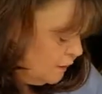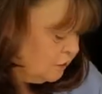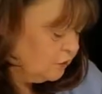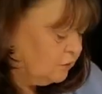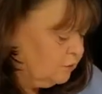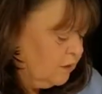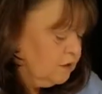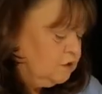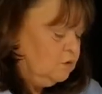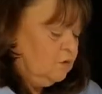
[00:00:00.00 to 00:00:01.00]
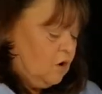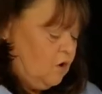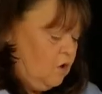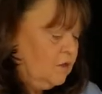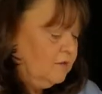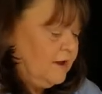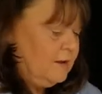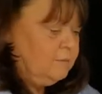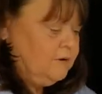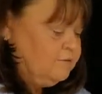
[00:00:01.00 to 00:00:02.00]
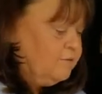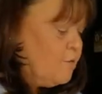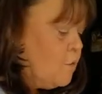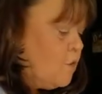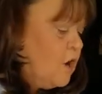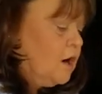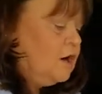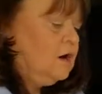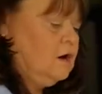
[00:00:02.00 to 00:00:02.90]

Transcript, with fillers: You're going to want to do all of that before